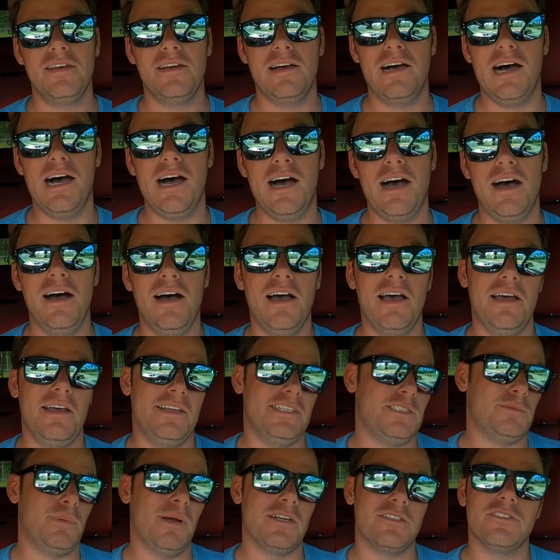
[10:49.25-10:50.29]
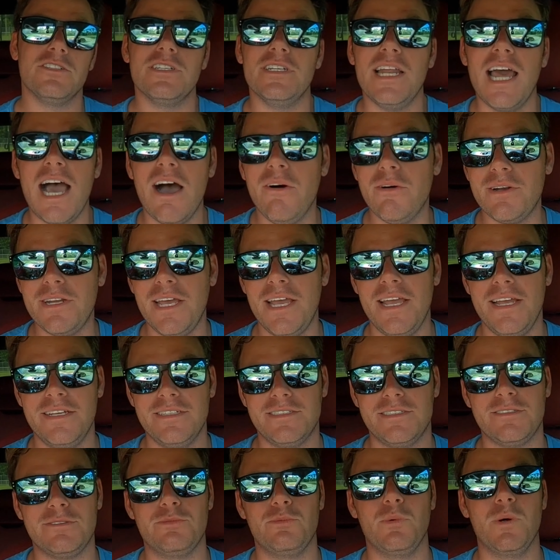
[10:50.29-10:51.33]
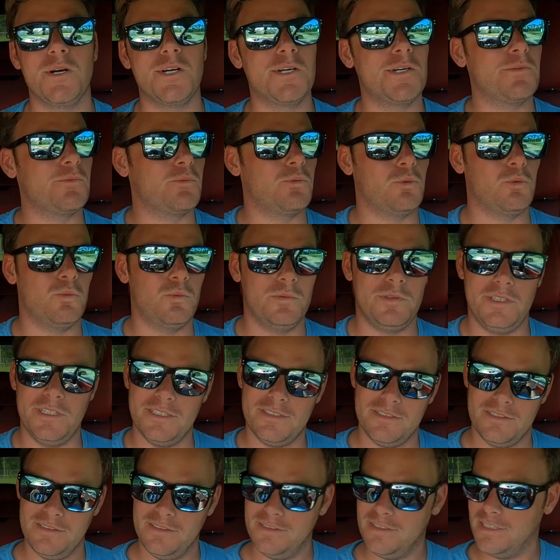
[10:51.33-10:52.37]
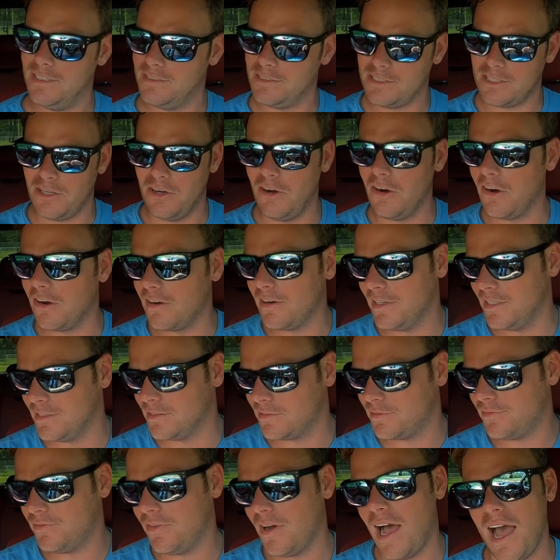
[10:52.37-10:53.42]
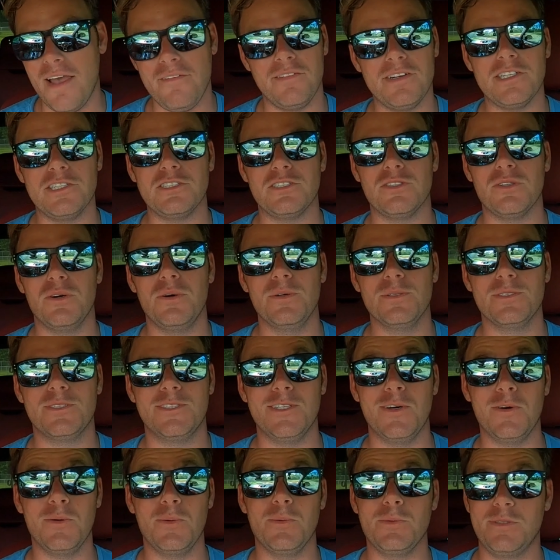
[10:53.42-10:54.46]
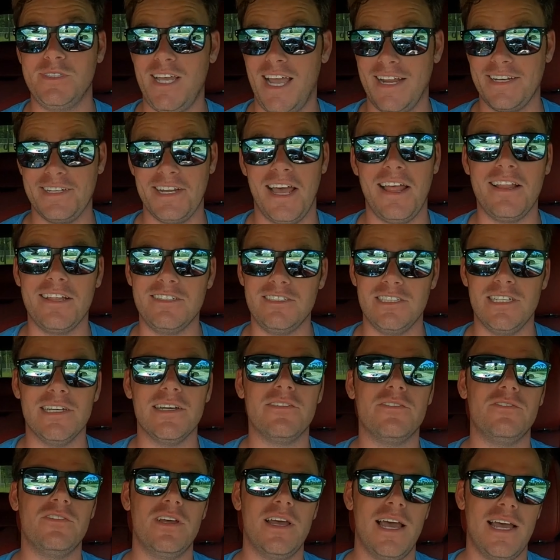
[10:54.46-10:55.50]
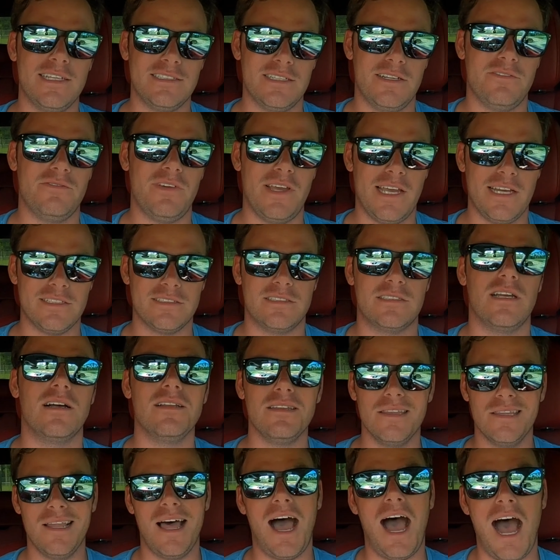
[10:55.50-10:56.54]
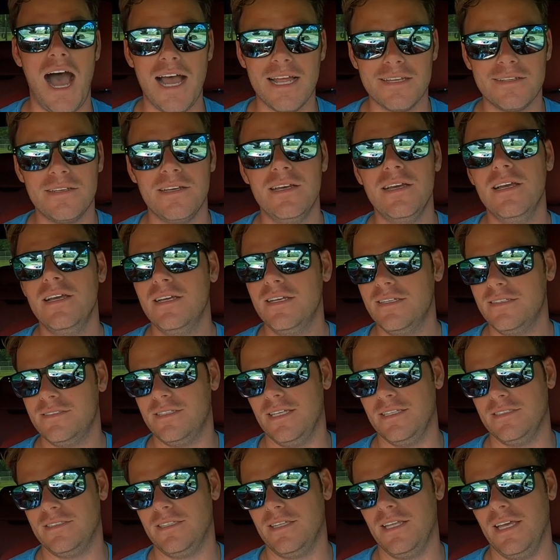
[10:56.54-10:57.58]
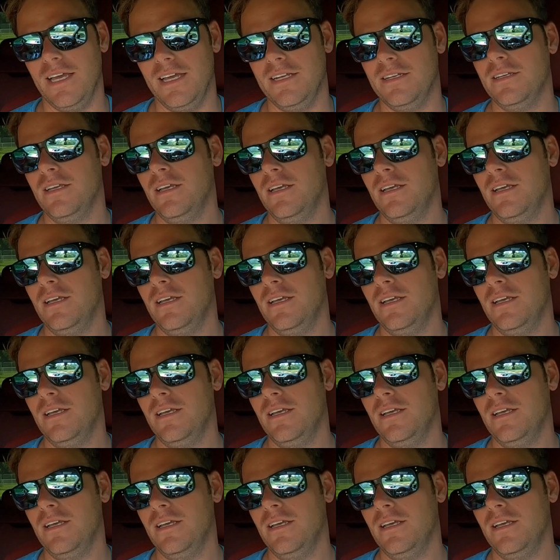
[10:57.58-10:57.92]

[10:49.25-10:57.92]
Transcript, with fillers: especially nowadays where this car is 5 years old, so technology has advanced a lot since then.